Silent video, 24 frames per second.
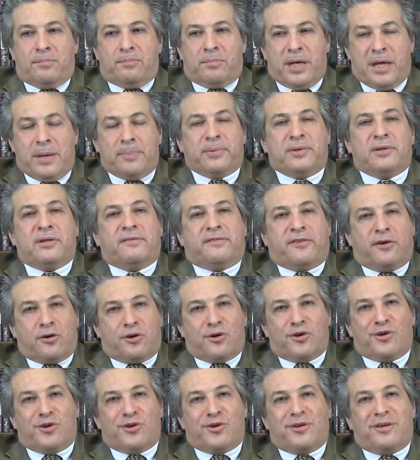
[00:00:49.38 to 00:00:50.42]
People have
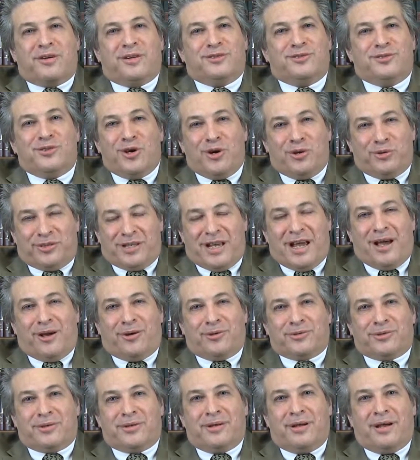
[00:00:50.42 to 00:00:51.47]
heard, no
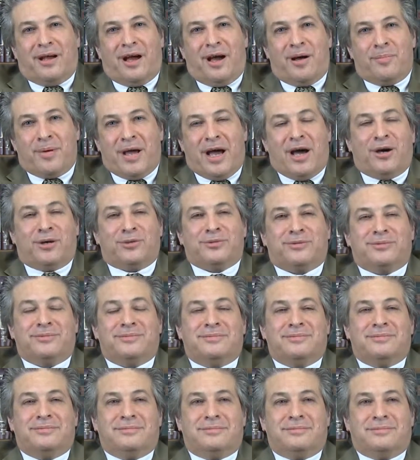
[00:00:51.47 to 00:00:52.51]
doubt, about
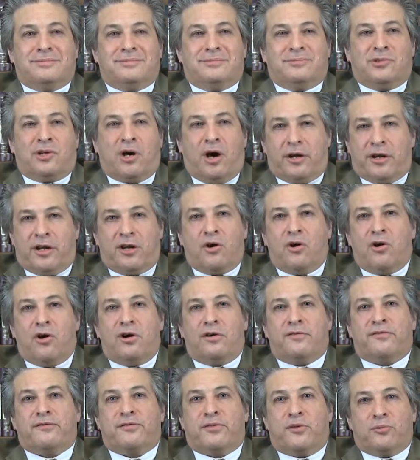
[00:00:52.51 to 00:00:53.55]
cutting
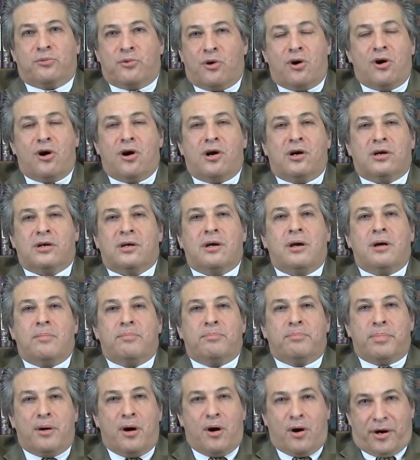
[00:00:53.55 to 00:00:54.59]
off the wrong
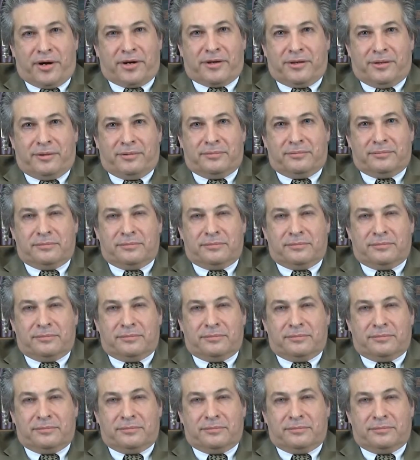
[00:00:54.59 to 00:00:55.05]
part.